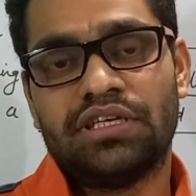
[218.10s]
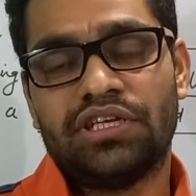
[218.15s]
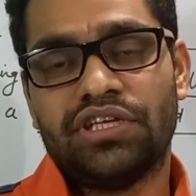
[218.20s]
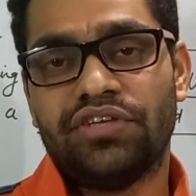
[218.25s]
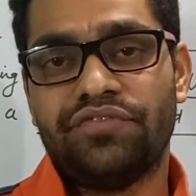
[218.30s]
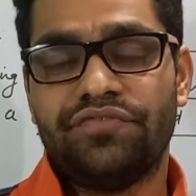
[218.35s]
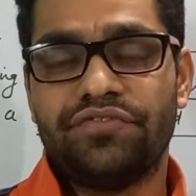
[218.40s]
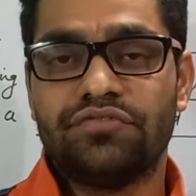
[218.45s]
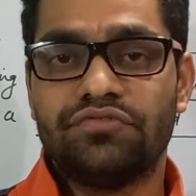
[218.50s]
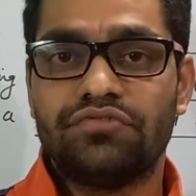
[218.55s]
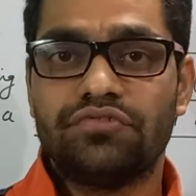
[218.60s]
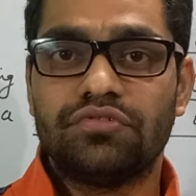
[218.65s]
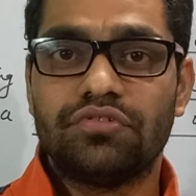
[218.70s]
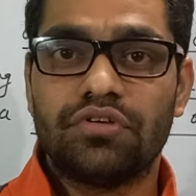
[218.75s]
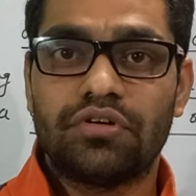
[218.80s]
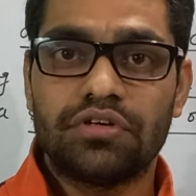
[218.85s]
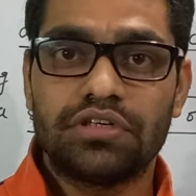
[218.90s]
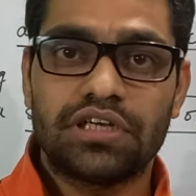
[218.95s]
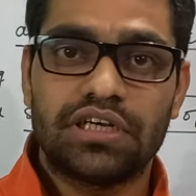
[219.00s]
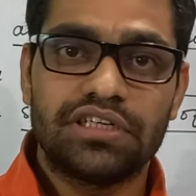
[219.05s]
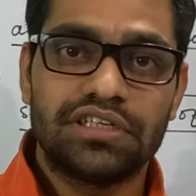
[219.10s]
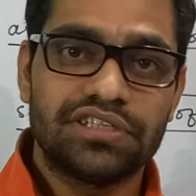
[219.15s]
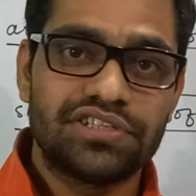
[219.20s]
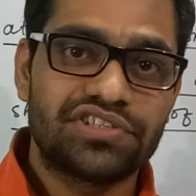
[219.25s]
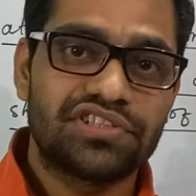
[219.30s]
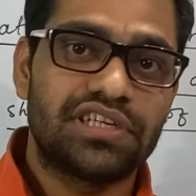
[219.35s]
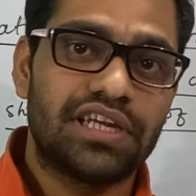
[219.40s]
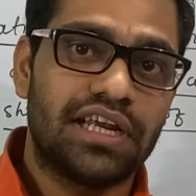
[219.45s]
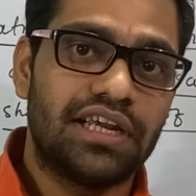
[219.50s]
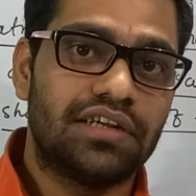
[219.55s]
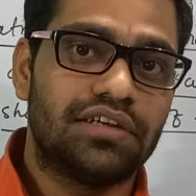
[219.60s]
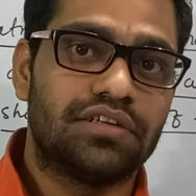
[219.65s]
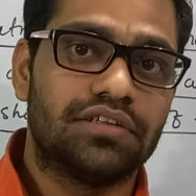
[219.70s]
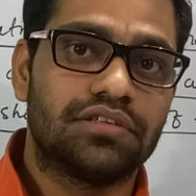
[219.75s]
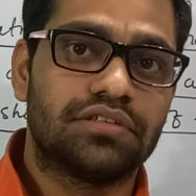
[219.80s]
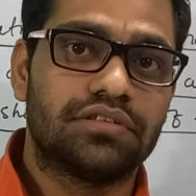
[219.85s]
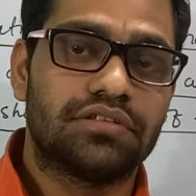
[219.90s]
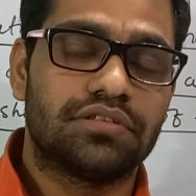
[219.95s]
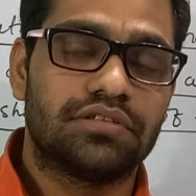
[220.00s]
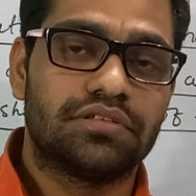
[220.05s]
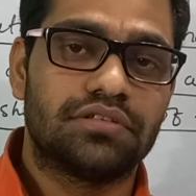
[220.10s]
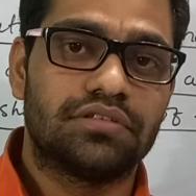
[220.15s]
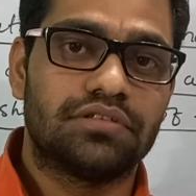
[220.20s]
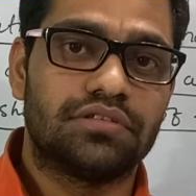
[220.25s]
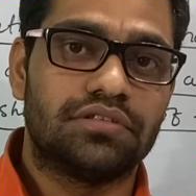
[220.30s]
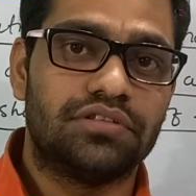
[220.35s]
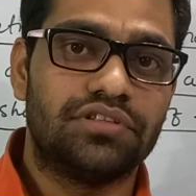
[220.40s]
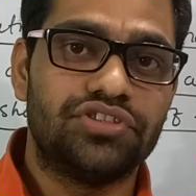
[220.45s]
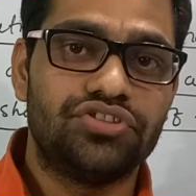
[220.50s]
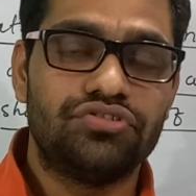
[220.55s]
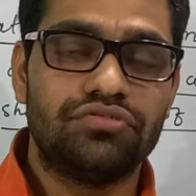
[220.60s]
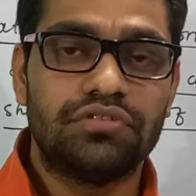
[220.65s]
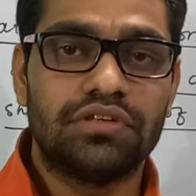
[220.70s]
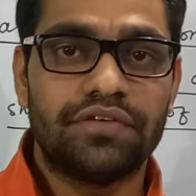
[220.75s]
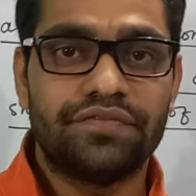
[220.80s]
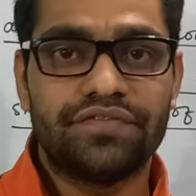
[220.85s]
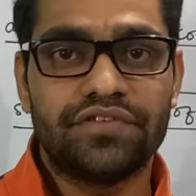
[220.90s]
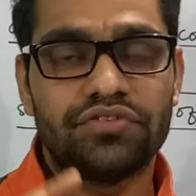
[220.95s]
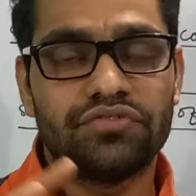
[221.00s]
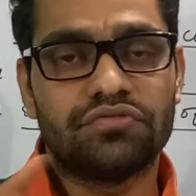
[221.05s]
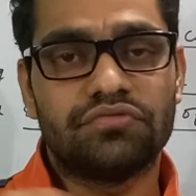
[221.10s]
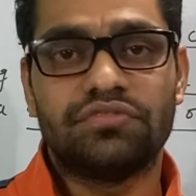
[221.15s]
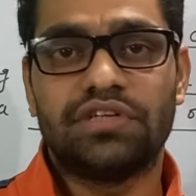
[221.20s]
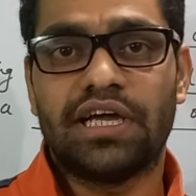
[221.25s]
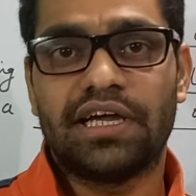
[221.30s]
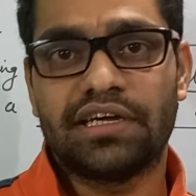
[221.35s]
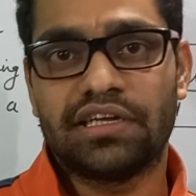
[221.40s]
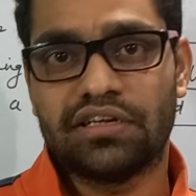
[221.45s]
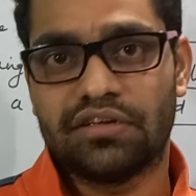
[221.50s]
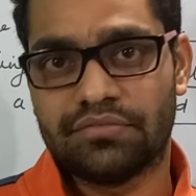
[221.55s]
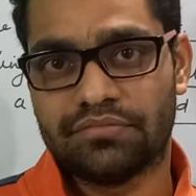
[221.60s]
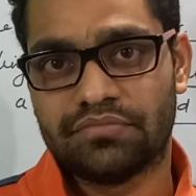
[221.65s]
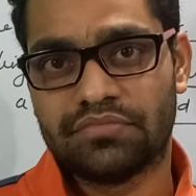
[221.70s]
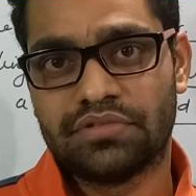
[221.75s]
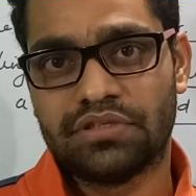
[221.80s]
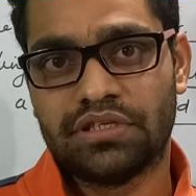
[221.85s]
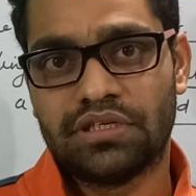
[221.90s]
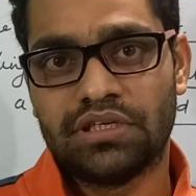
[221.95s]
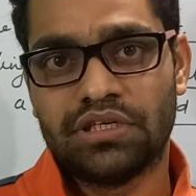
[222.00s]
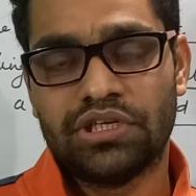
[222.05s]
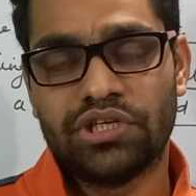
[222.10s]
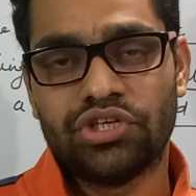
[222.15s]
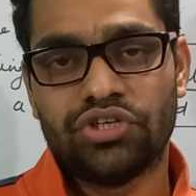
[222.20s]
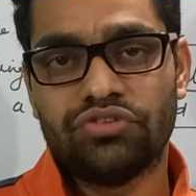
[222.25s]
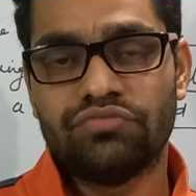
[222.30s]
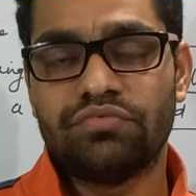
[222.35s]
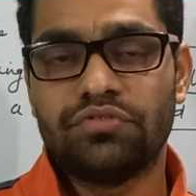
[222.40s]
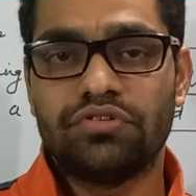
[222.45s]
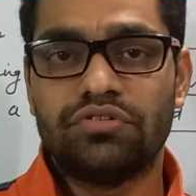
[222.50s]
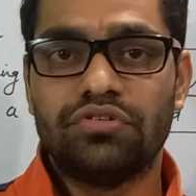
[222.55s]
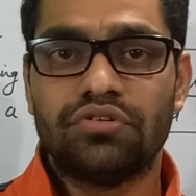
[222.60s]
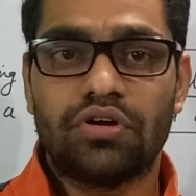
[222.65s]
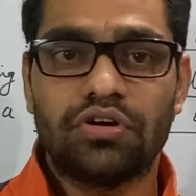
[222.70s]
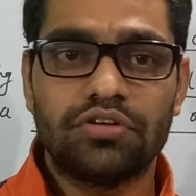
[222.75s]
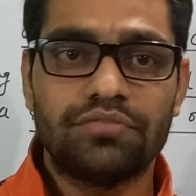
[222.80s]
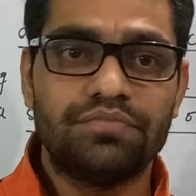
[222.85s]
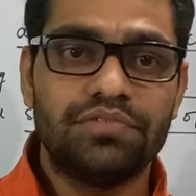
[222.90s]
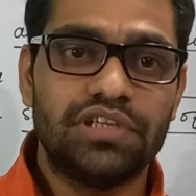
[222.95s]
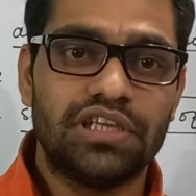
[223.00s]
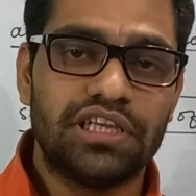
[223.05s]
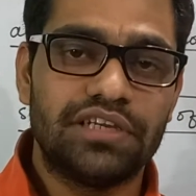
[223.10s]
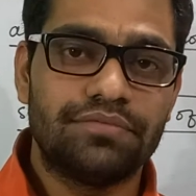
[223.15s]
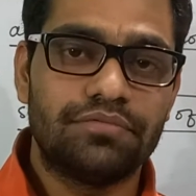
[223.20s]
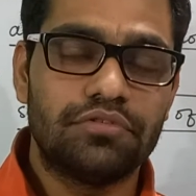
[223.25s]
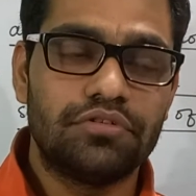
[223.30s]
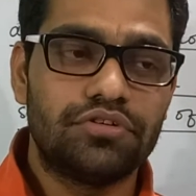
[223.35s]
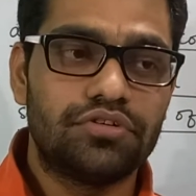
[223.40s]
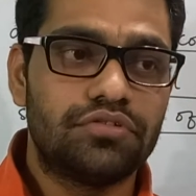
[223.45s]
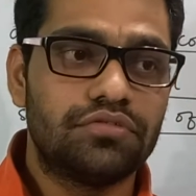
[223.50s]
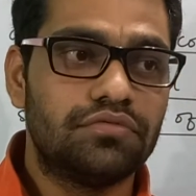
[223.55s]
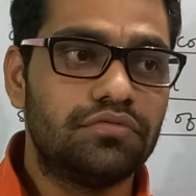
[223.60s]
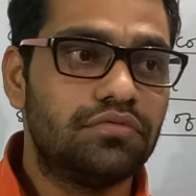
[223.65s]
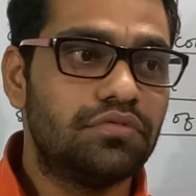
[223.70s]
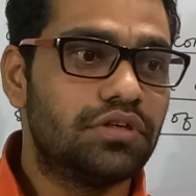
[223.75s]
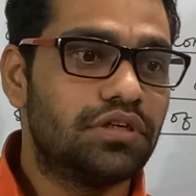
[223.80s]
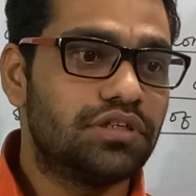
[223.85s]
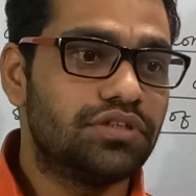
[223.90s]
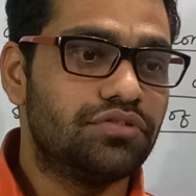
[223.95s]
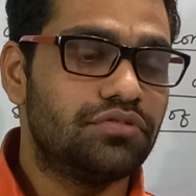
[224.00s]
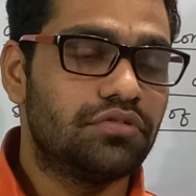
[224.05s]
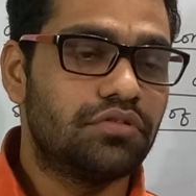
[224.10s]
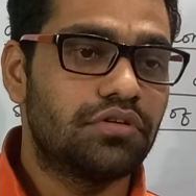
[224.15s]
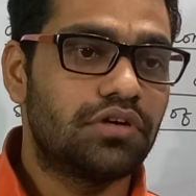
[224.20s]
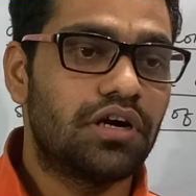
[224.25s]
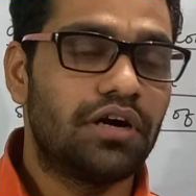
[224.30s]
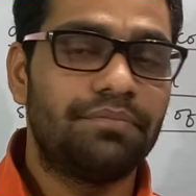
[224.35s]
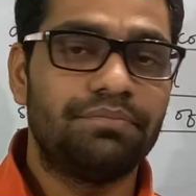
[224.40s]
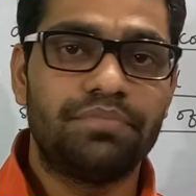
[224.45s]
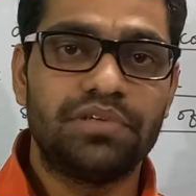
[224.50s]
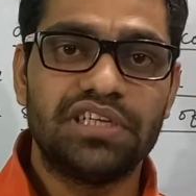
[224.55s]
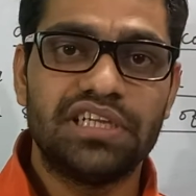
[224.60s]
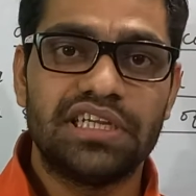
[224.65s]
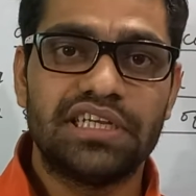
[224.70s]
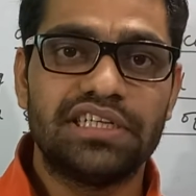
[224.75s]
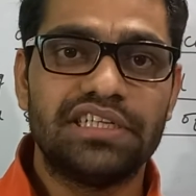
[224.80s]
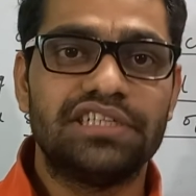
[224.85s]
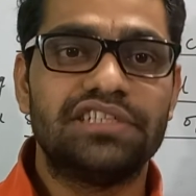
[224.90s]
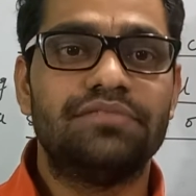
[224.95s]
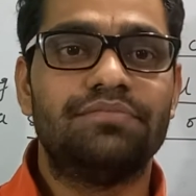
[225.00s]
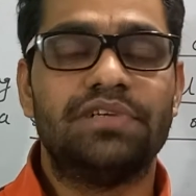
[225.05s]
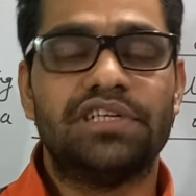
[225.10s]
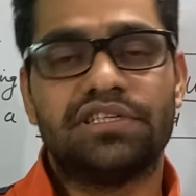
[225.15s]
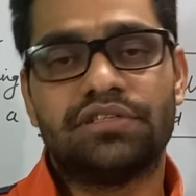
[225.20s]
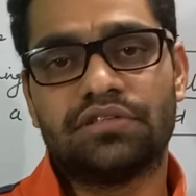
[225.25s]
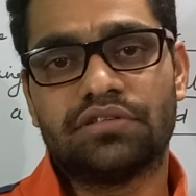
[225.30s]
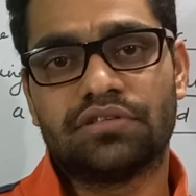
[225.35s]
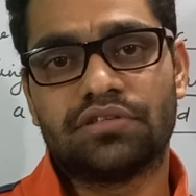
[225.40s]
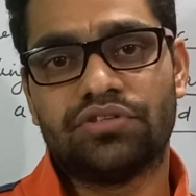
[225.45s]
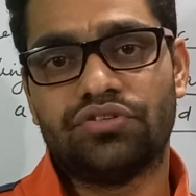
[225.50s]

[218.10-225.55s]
If you do not understand the geography through diagram, you would not be able to comprehend it better.